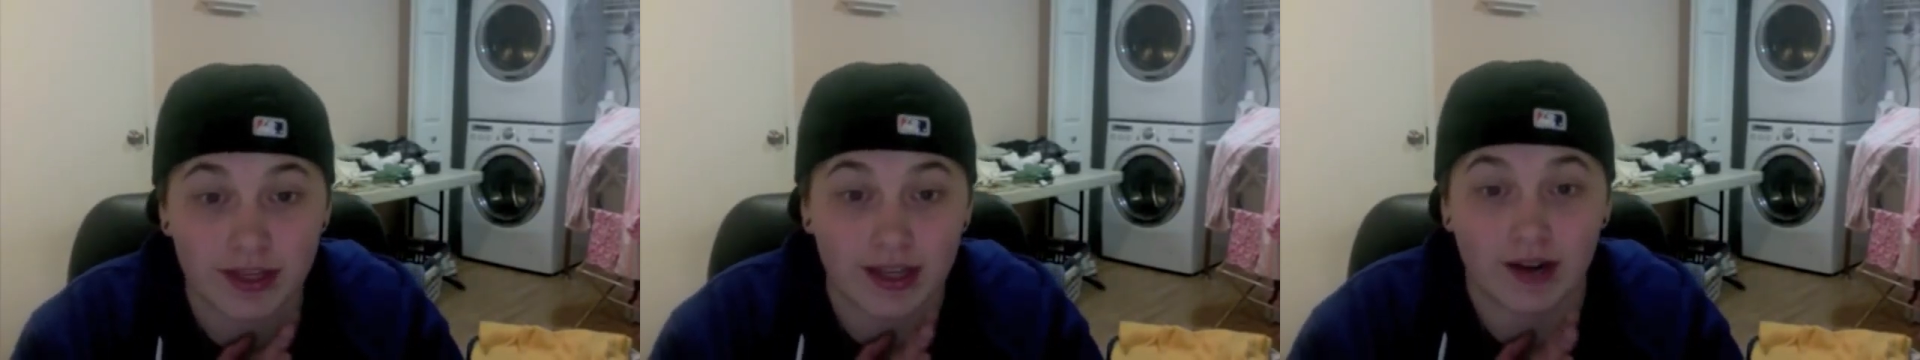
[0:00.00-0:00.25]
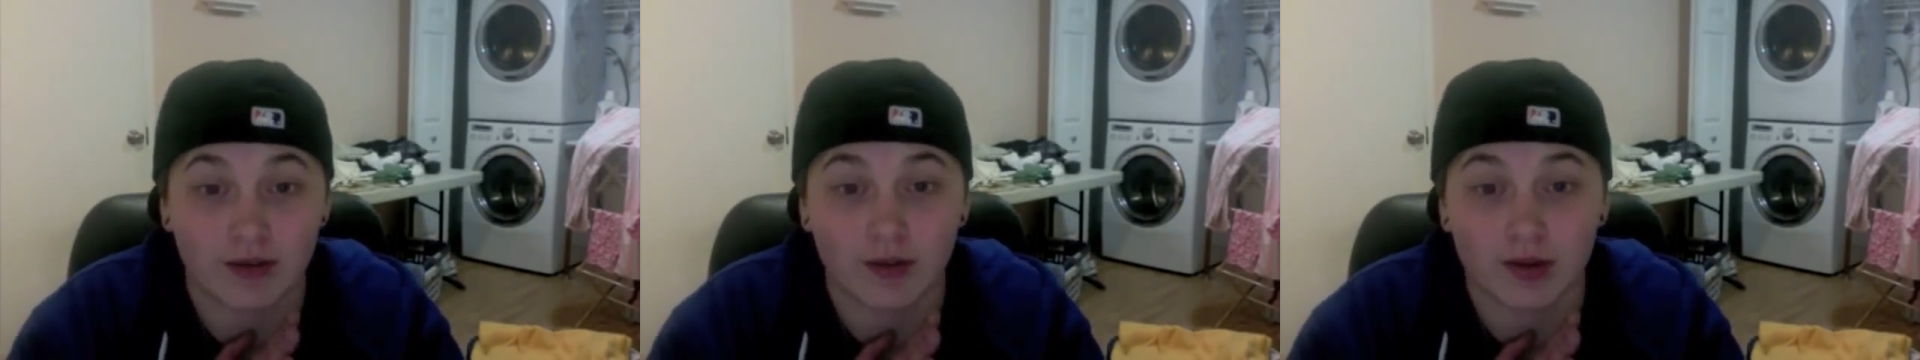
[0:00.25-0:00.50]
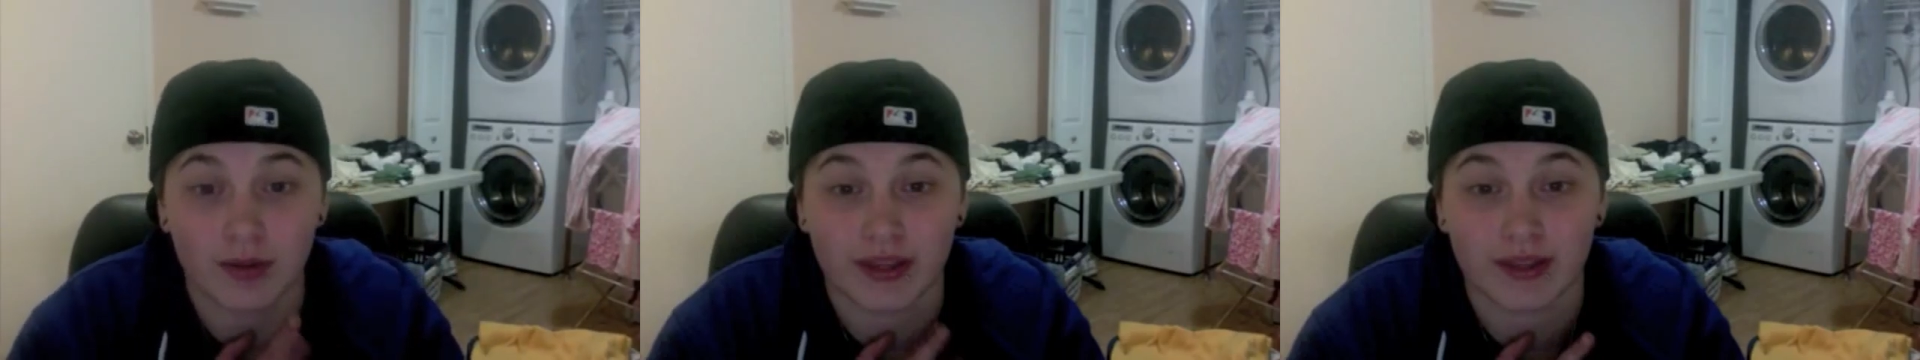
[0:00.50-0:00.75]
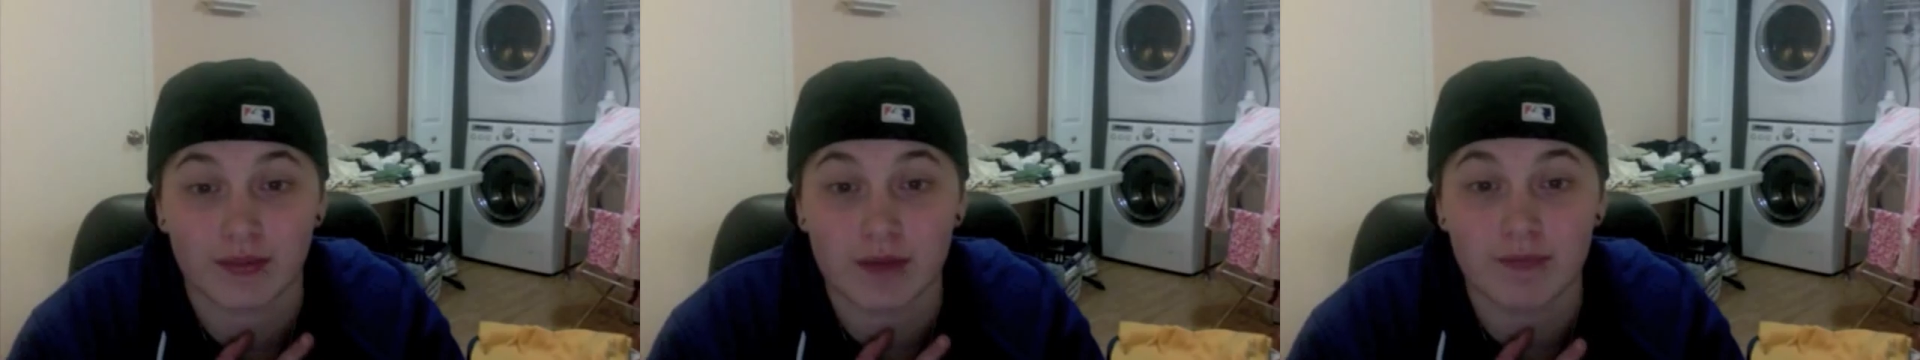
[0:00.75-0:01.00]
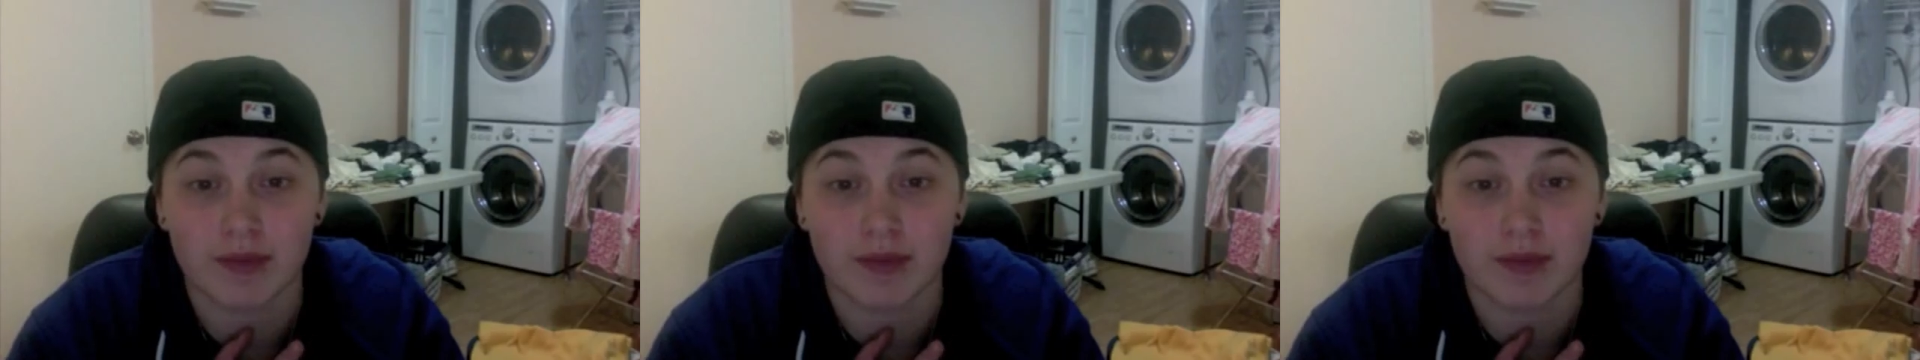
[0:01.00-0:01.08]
and I don't want to wake them up